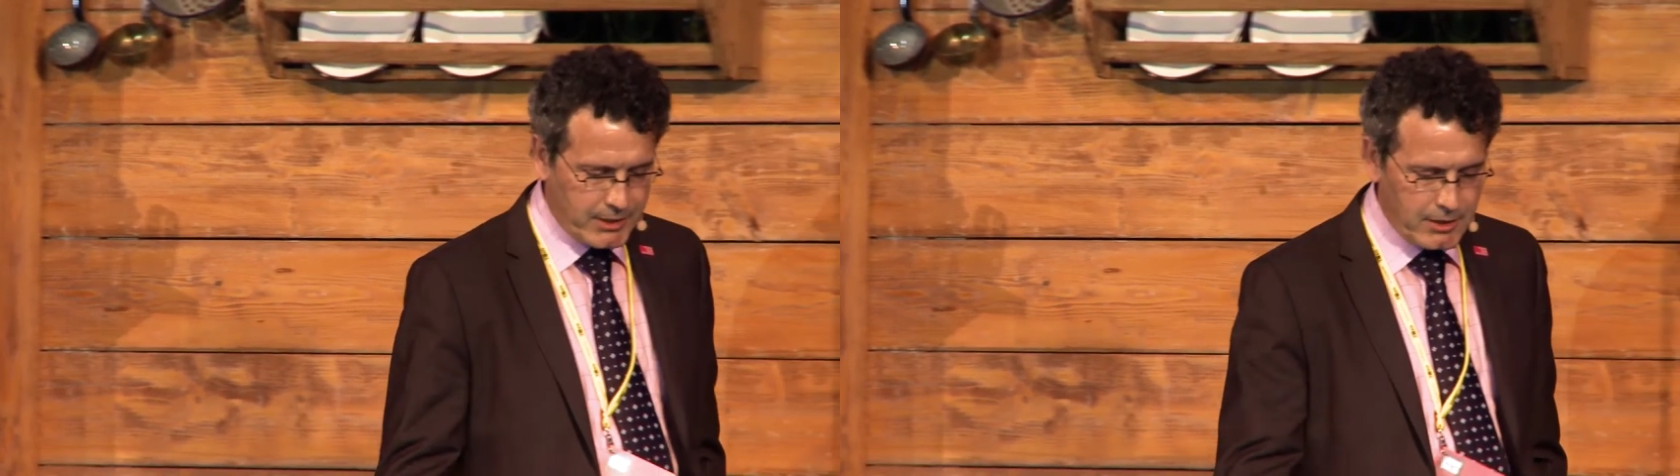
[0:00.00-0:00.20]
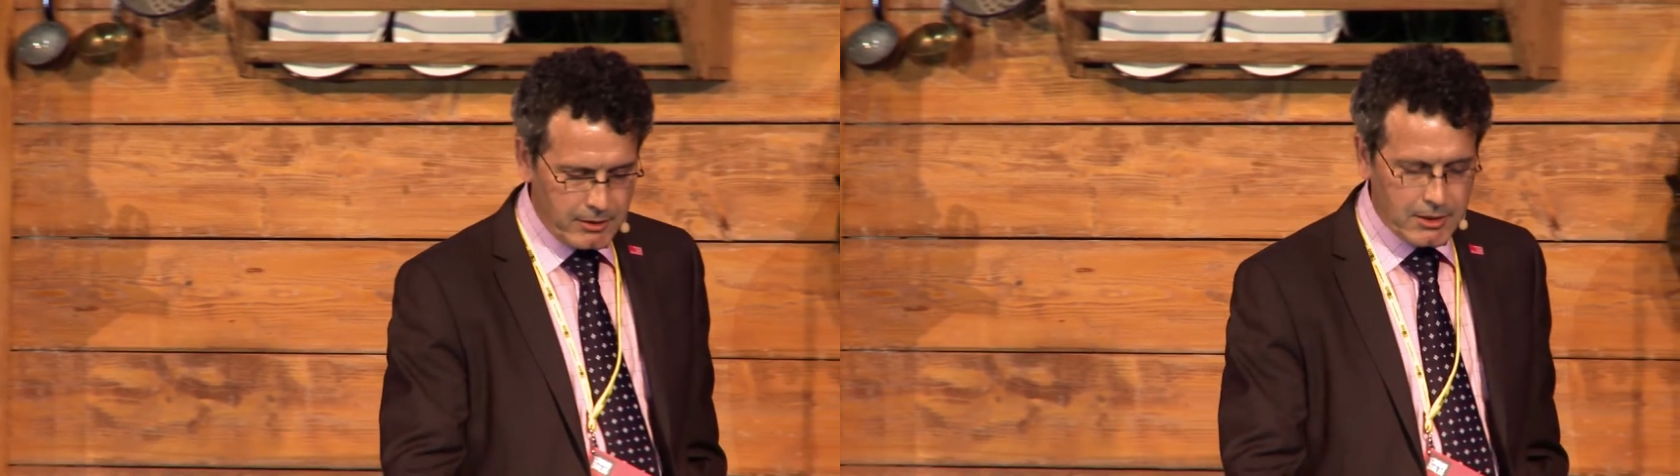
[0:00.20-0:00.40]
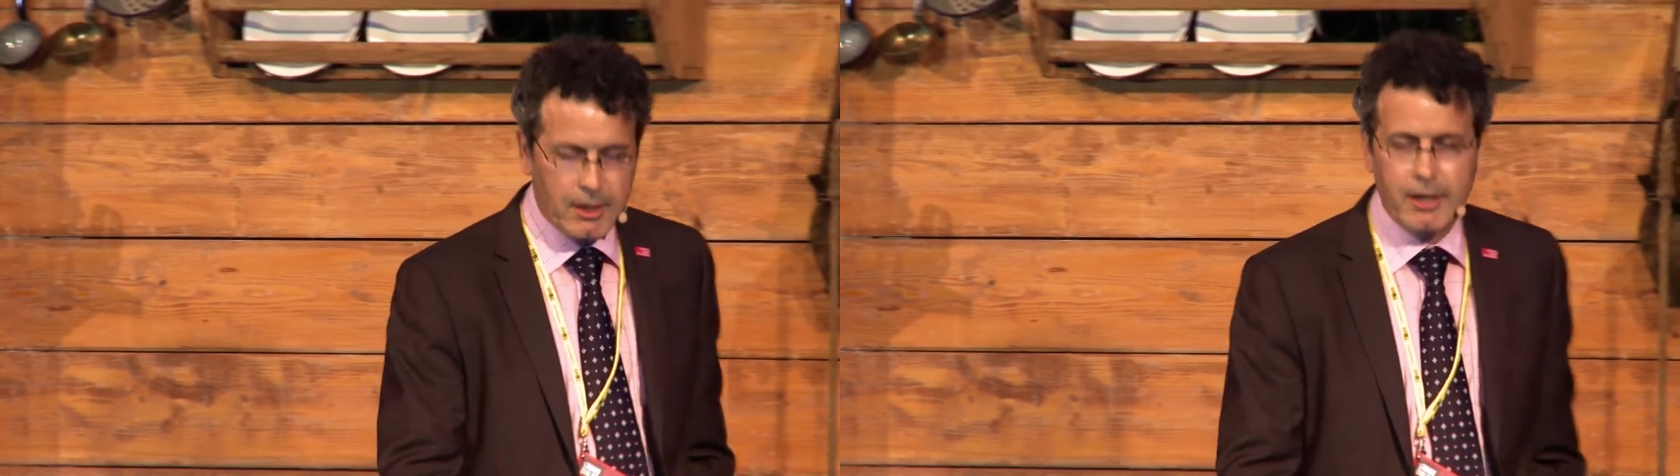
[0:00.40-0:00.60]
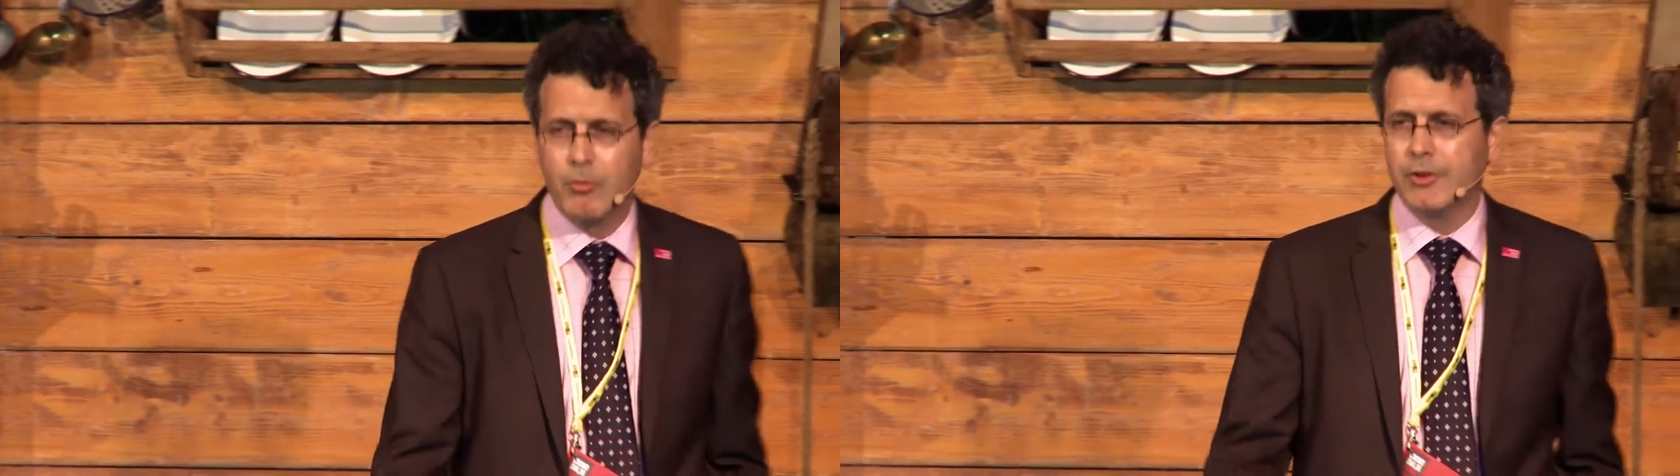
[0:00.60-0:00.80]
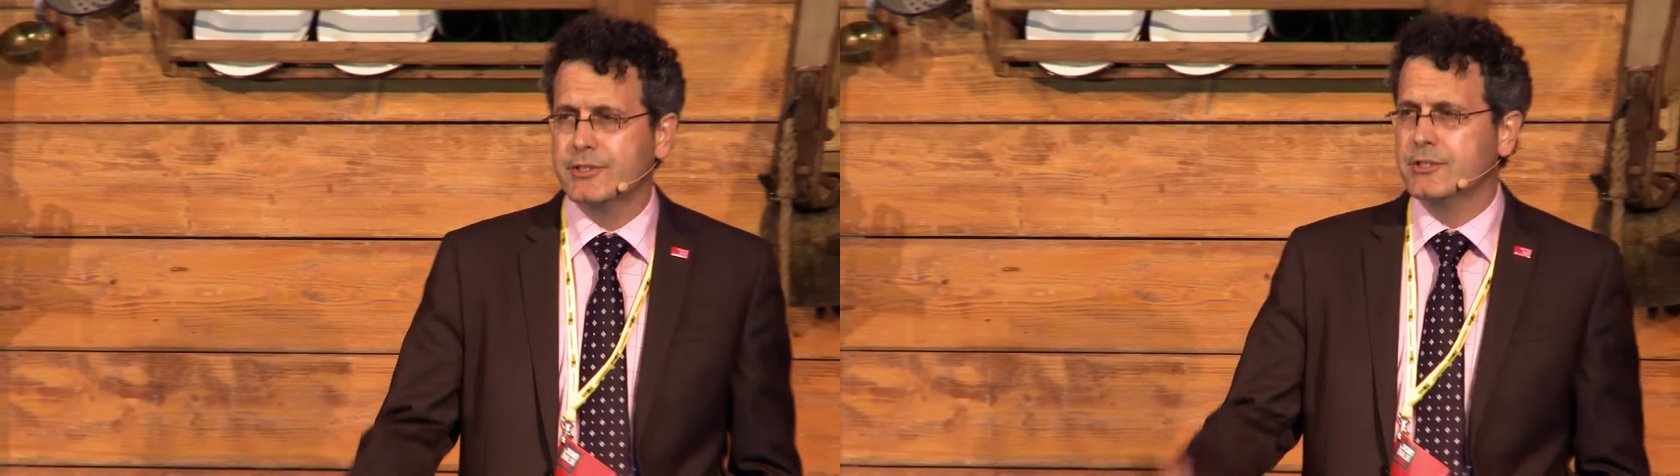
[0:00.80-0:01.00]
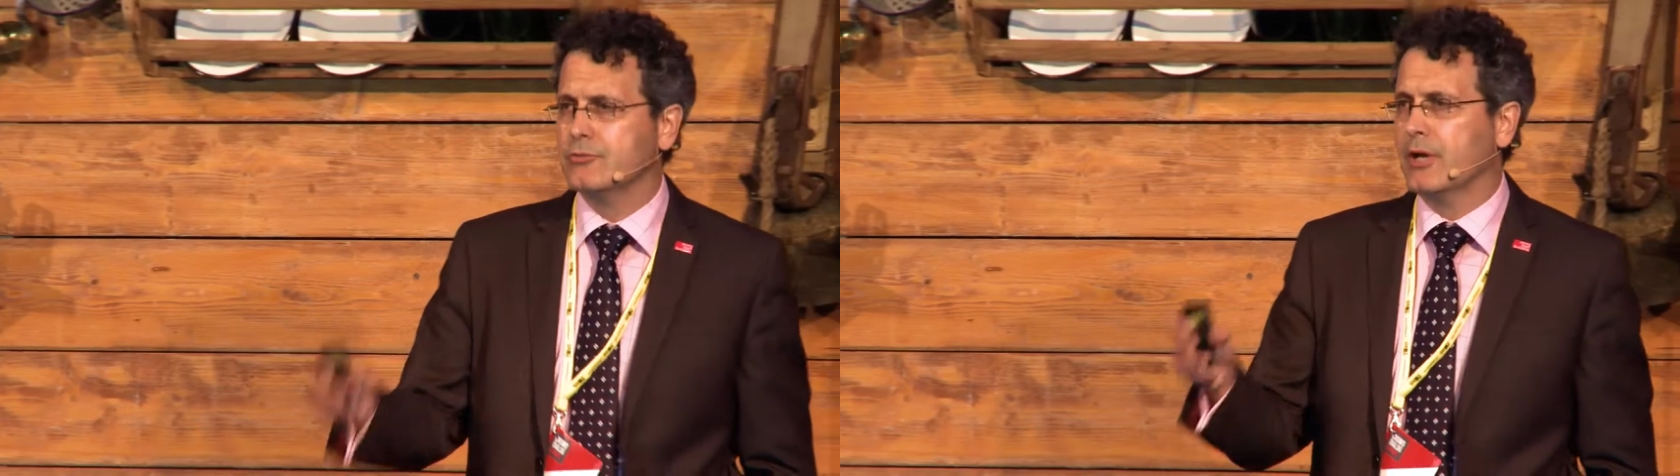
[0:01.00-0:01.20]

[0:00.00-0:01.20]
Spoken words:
Another guy I wanted to